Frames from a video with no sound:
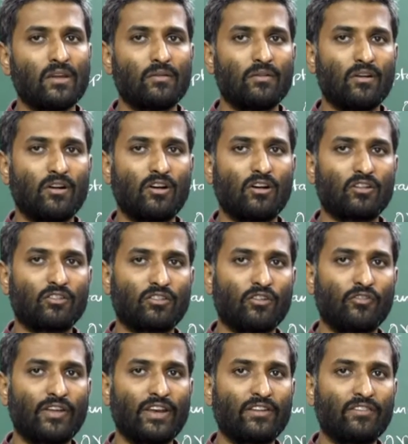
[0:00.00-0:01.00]
So
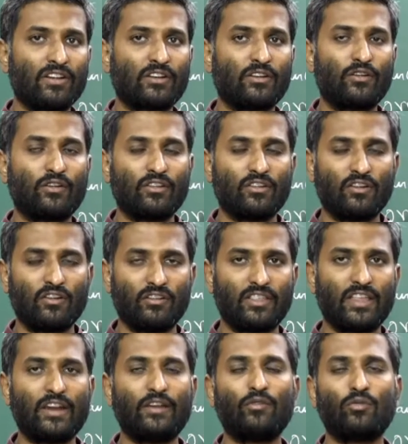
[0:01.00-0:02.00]
whenever
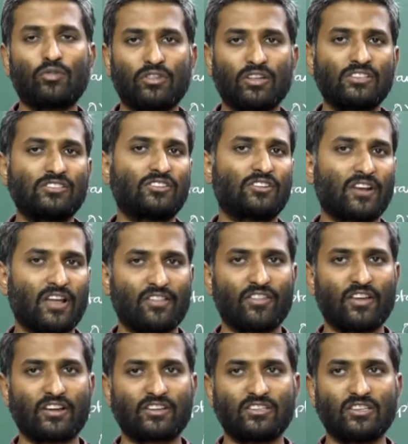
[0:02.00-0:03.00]
they do such
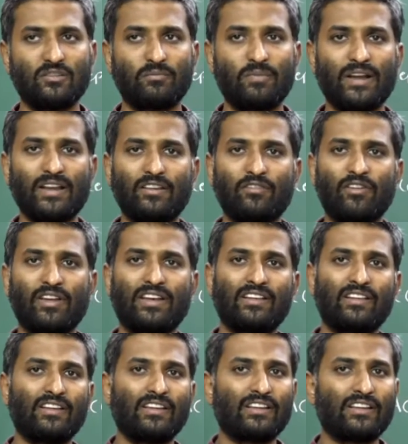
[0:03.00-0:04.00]
transaction, but
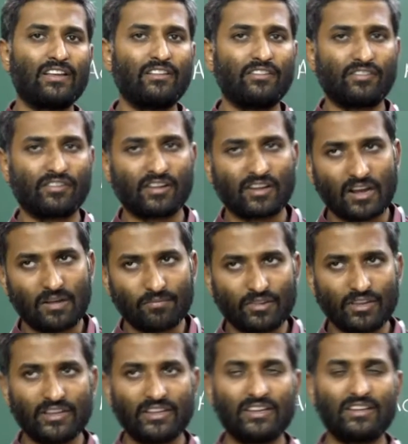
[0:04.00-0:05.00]
when it comes
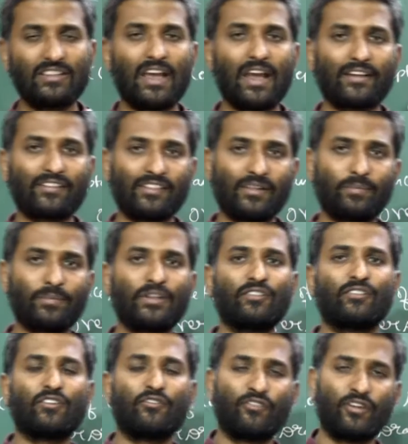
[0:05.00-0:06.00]
under the
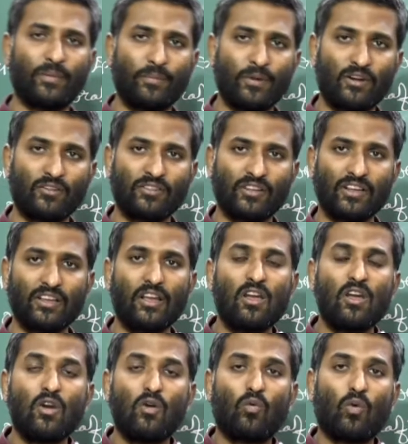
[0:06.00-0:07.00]
acceptance of deposit,
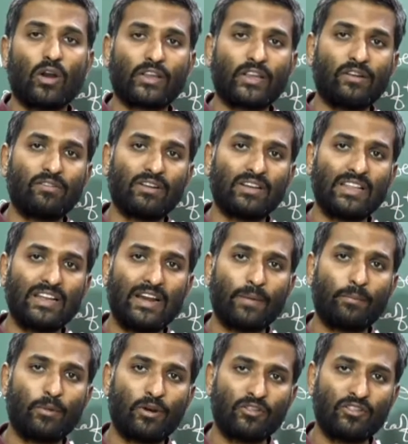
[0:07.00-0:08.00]
whatever the
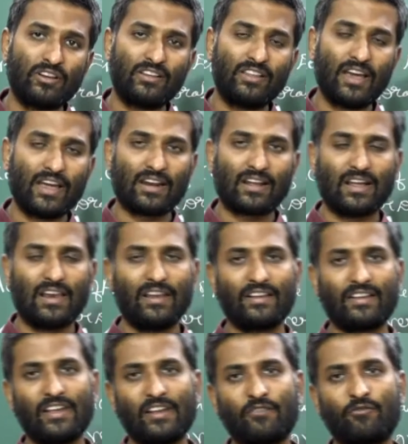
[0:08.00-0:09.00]
deposit they are
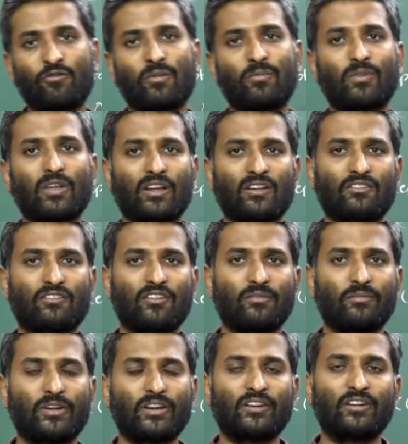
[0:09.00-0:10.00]
collecting from the
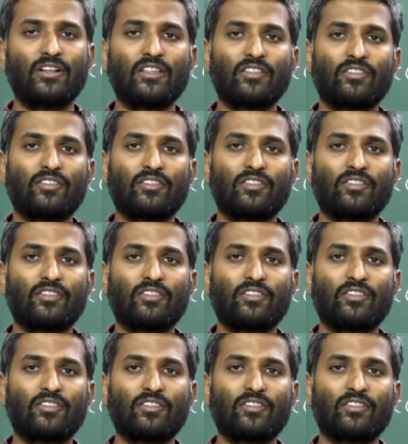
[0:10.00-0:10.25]
customer,